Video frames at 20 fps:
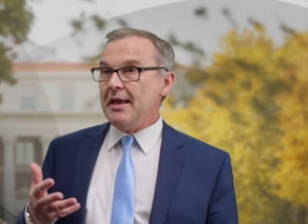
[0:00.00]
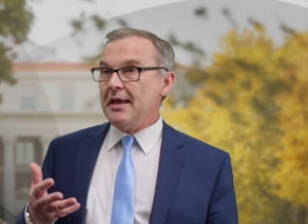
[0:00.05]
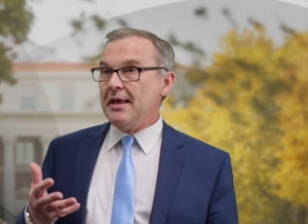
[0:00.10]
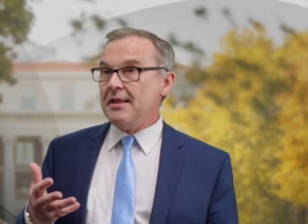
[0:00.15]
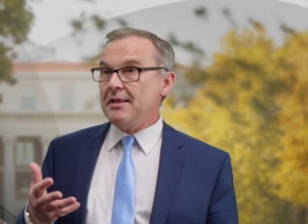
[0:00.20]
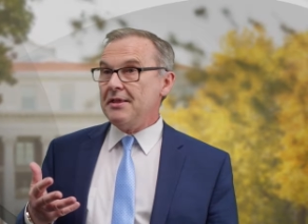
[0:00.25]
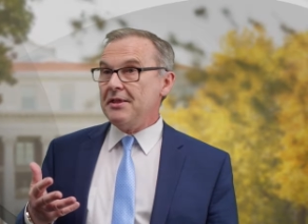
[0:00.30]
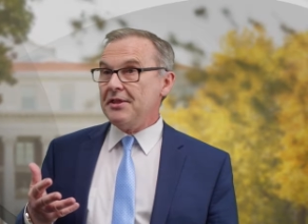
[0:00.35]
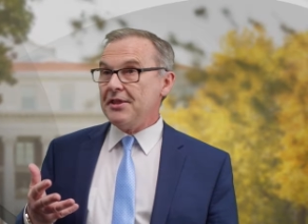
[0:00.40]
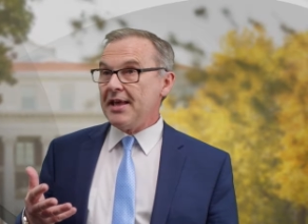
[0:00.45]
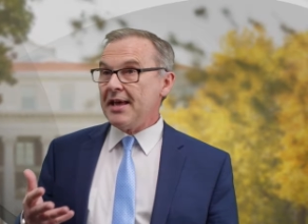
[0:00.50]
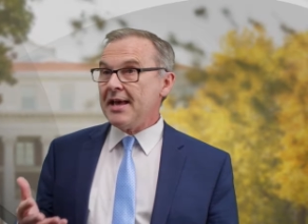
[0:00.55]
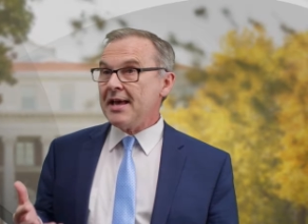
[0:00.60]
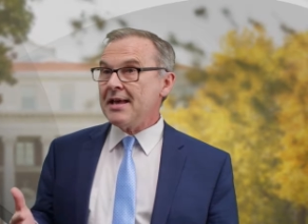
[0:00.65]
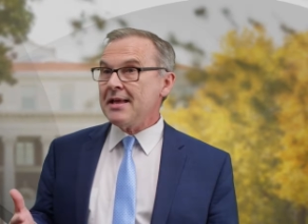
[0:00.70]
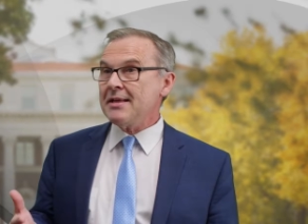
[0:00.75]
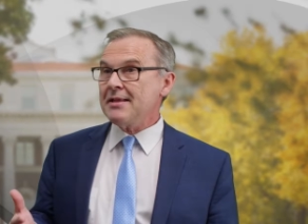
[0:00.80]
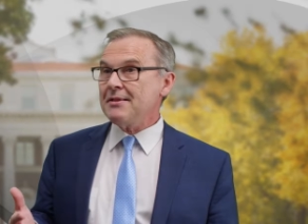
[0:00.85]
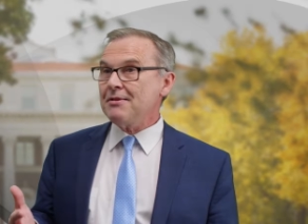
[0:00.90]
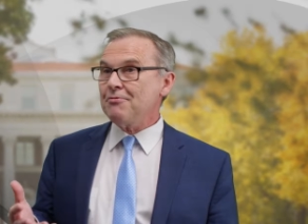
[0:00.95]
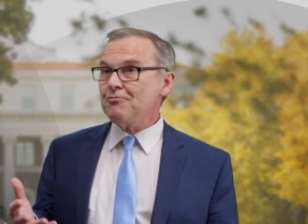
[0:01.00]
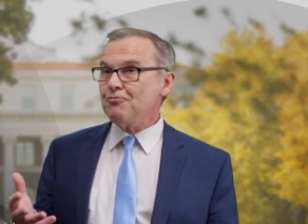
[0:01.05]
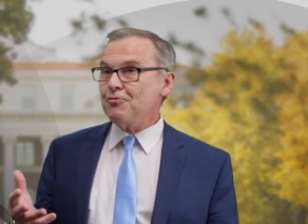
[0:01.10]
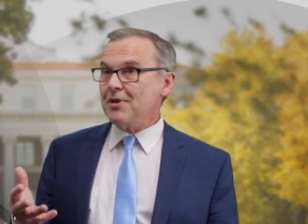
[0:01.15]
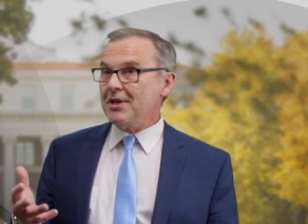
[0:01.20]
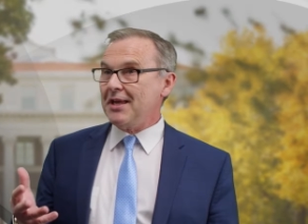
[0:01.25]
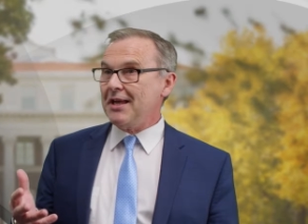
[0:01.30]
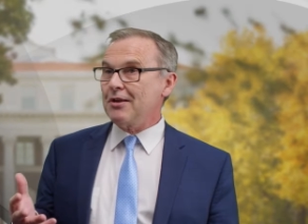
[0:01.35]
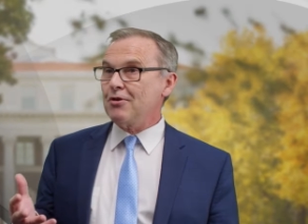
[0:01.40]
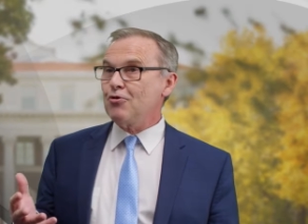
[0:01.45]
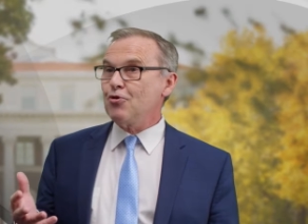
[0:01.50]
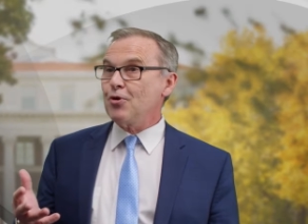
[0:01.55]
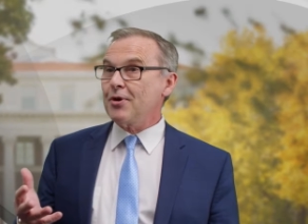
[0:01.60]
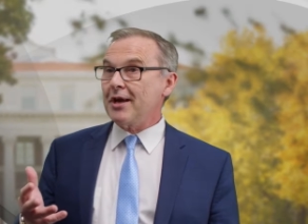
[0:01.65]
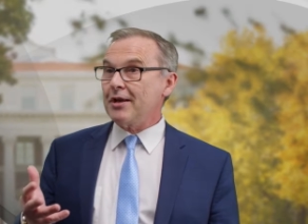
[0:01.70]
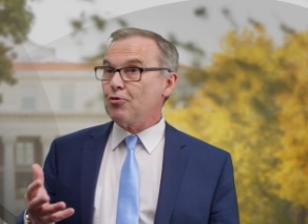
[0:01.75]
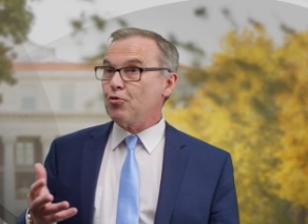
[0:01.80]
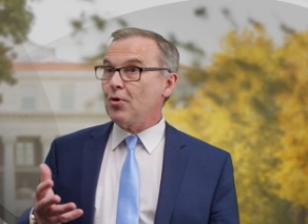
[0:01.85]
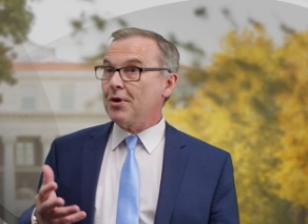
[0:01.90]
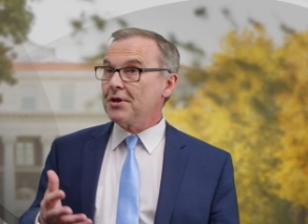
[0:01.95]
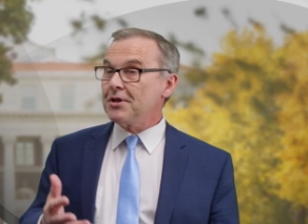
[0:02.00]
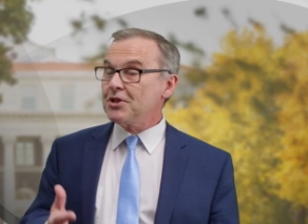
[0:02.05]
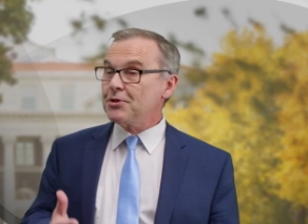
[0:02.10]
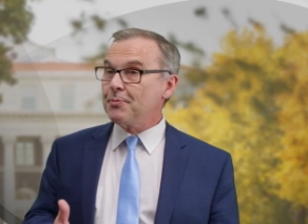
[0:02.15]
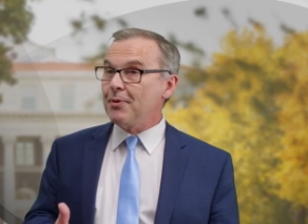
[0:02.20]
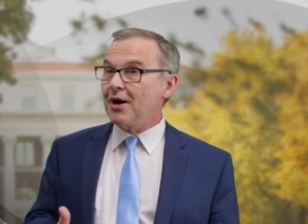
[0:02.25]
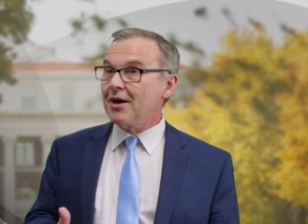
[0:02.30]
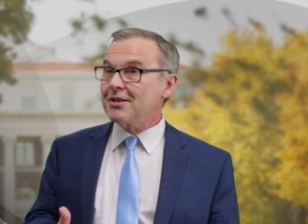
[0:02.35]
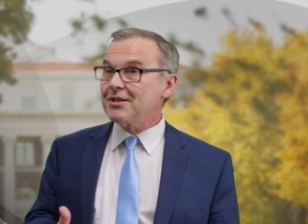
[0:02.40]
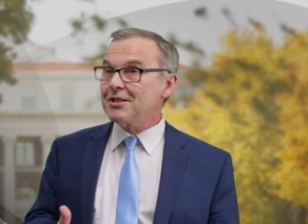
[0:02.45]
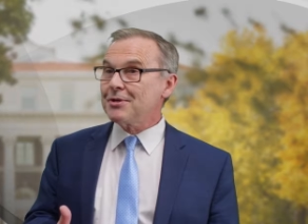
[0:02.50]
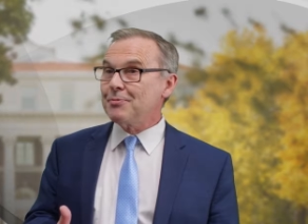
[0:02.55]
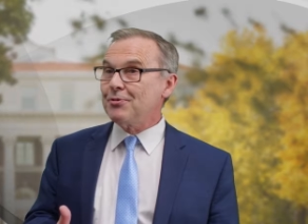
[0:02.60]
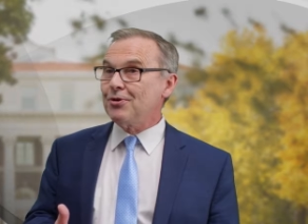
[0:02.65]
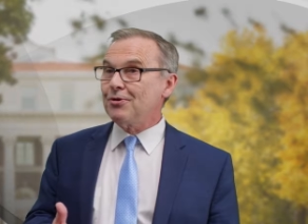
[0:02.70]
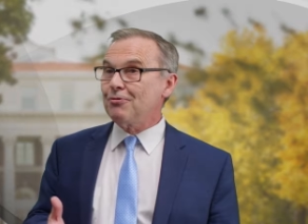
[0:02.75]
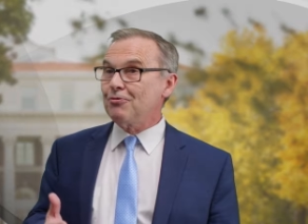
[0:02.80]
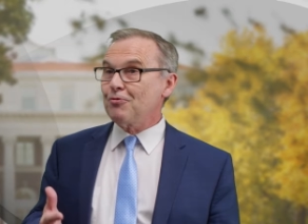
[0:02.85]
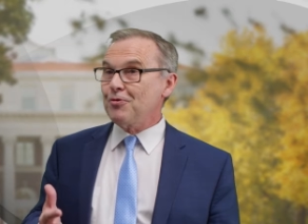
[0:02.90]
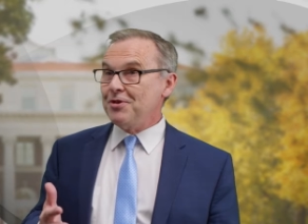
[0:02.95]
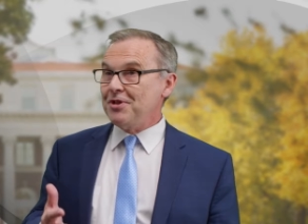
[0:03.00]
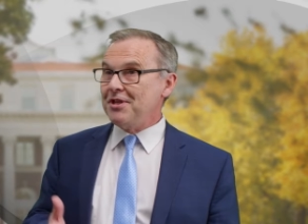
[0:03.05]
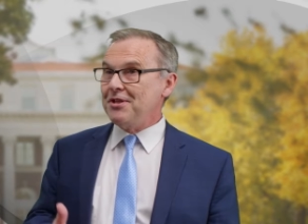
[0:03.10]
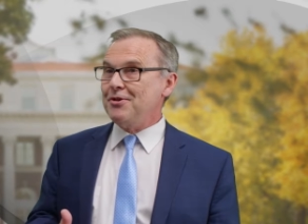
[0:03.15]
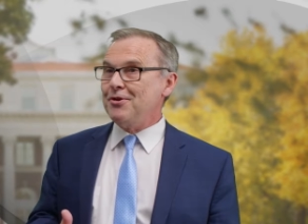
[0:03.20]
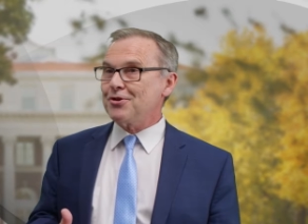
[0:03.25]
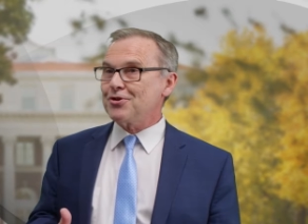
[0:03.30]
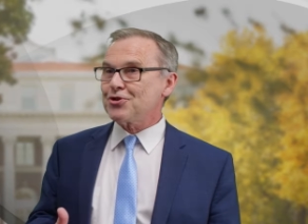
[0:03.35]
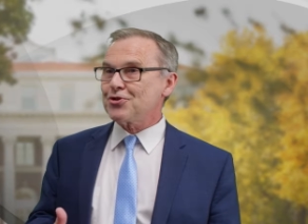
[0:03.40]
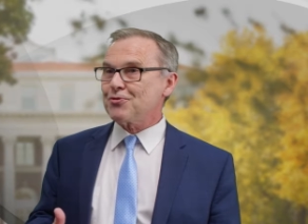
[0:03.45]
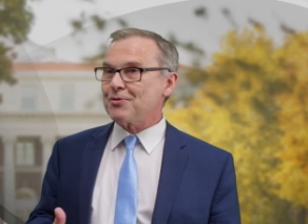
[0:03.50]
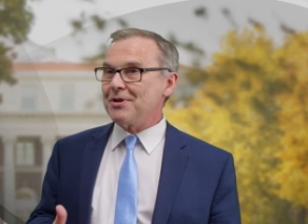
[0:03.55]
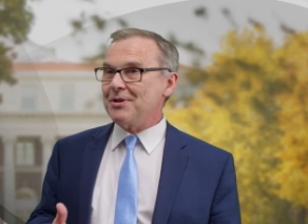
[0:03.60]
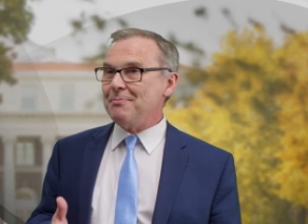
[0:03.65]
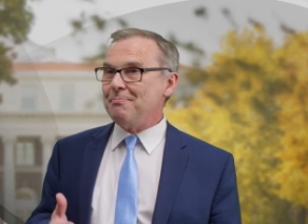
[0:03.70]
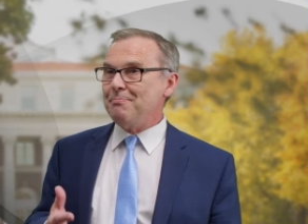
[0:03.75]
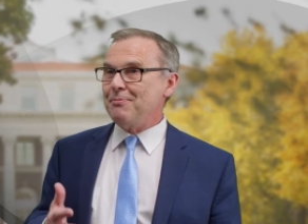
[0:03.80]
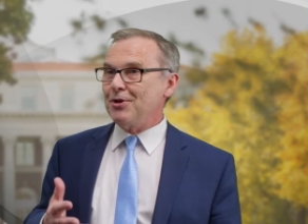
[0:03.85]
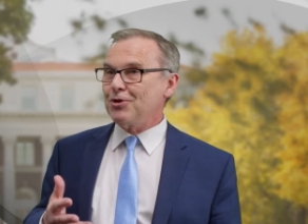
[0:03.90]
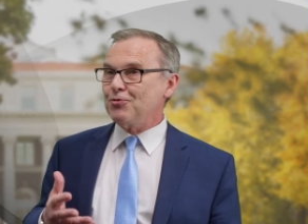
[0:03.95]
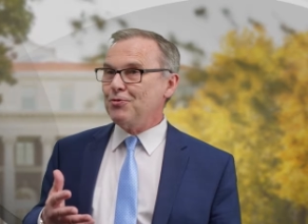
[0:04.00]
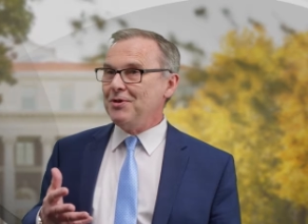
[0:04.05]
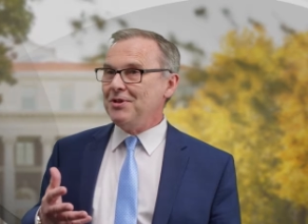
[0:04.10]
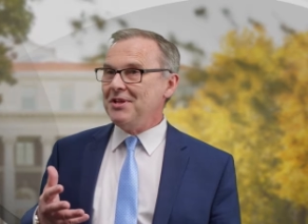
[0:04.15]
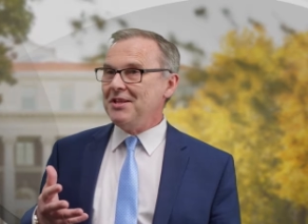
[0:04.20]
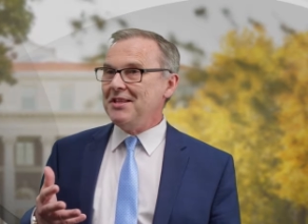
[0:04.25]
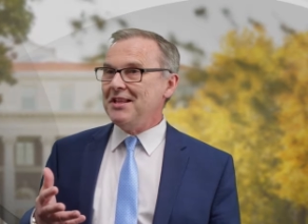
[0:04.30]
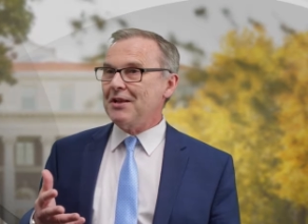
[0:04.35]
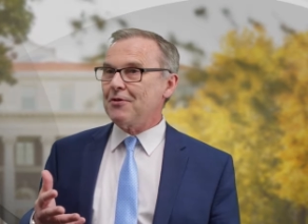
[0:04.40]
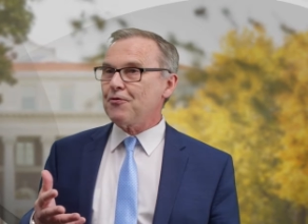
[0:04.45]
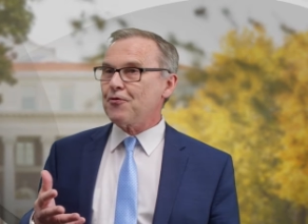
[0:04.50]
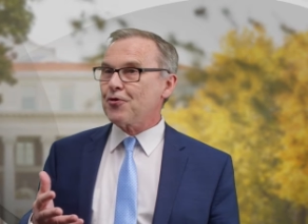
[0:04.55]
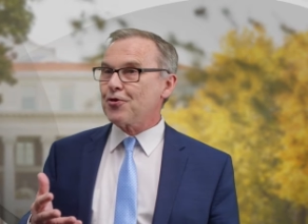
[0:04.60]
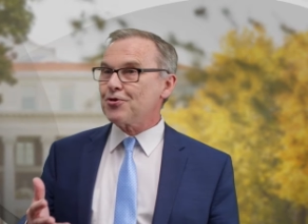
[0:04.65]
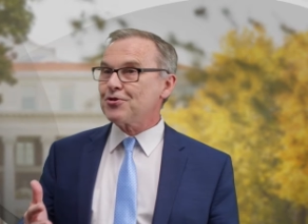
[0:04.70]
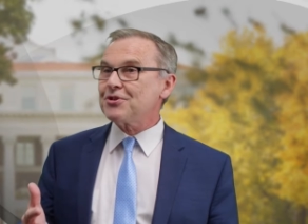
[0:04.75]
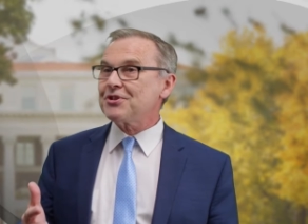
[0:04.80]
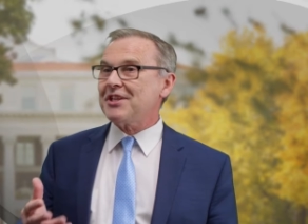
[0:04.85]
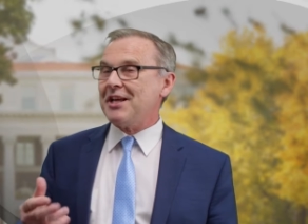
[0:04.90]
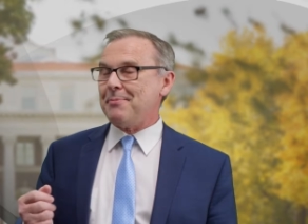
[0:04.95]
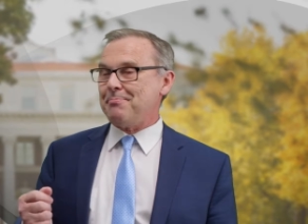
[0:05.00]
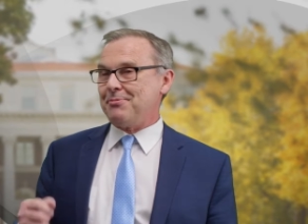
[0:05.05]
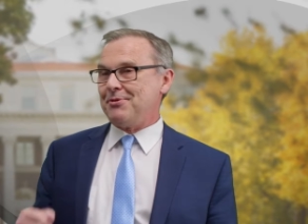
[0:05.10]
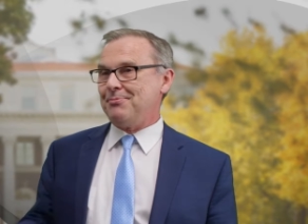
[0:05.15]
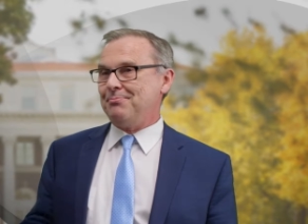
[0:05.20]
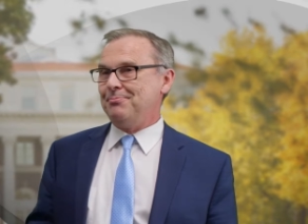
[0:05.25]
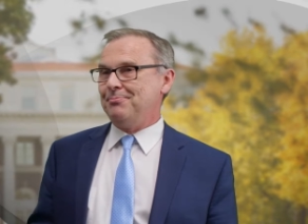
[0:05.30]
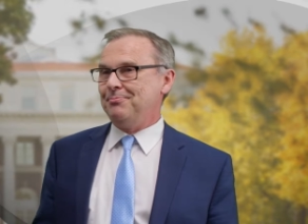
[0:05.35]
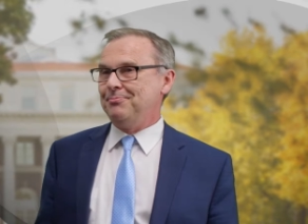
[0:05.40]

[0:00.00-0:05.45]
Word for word: and then we can look at what is possible with industry, but we need that first step.